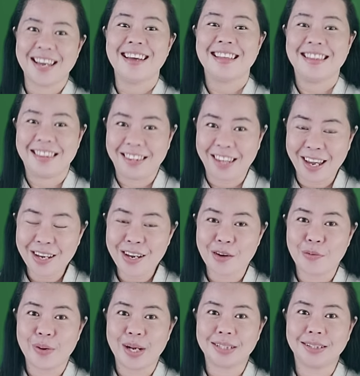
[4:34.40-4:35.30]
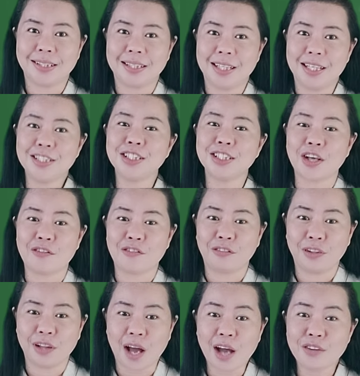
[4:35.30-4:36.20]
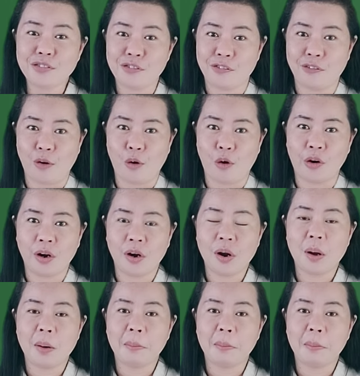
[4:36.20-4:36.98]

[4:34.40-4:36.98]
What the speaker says: They are residents of Lot 4,